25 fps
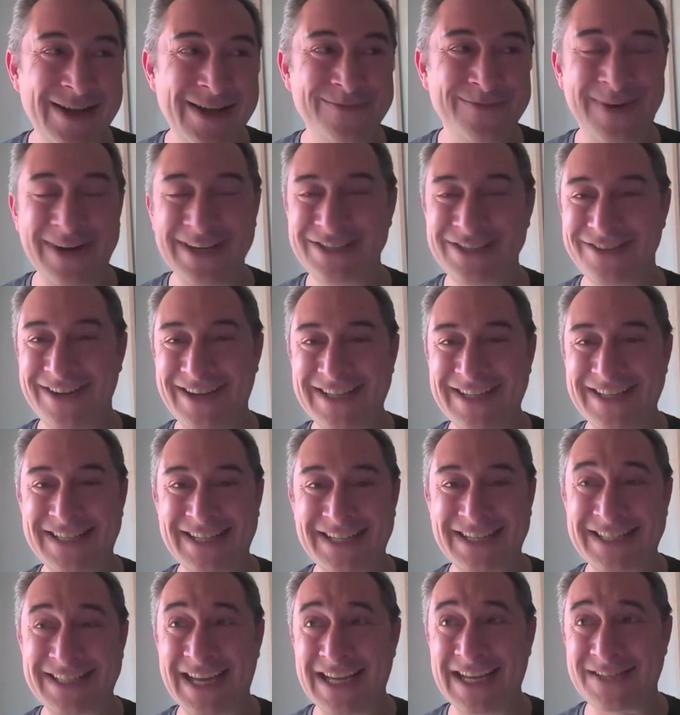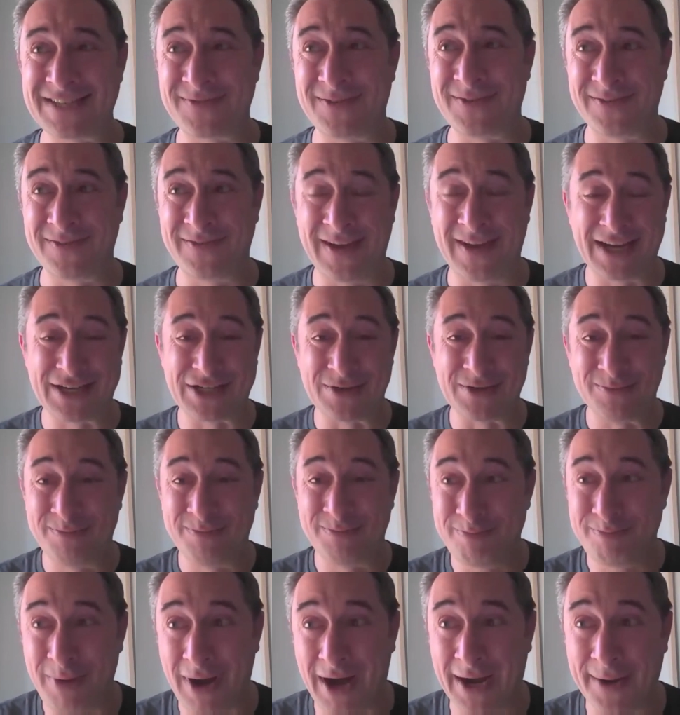much less successful
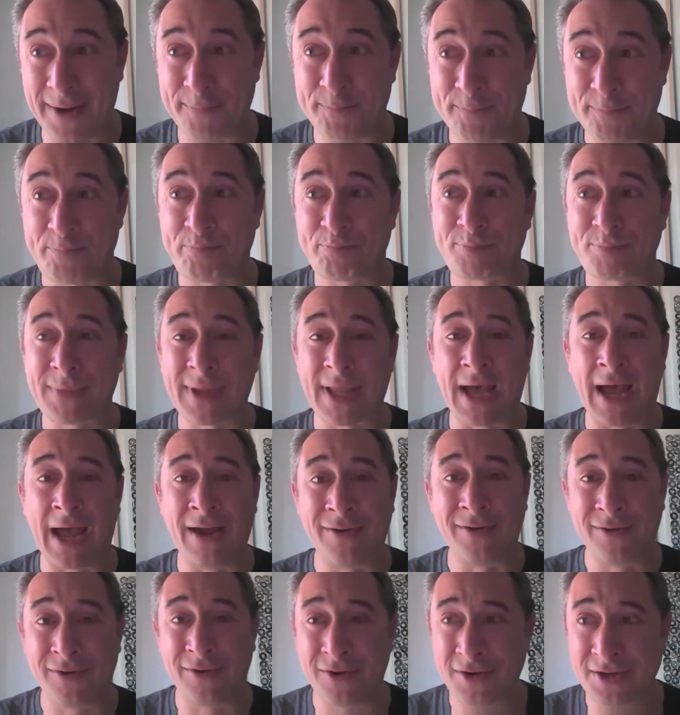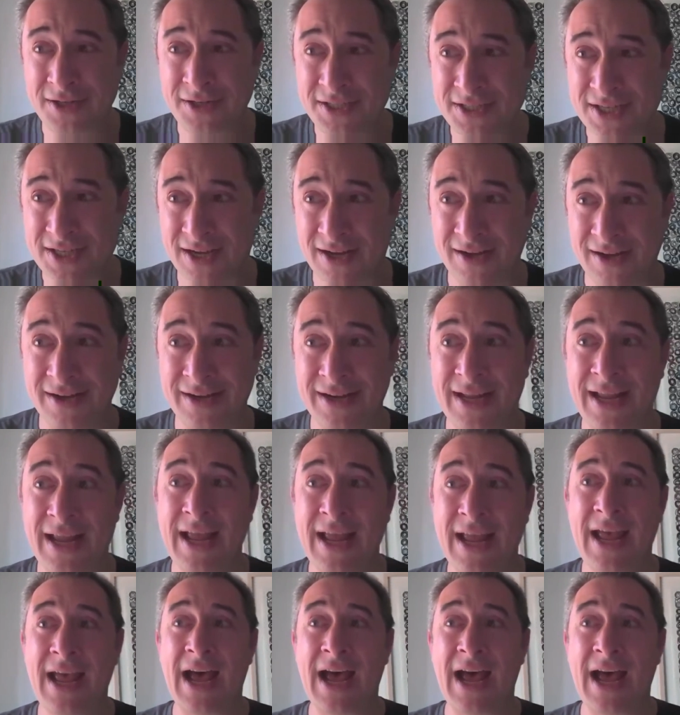fashion. But I learned a ton.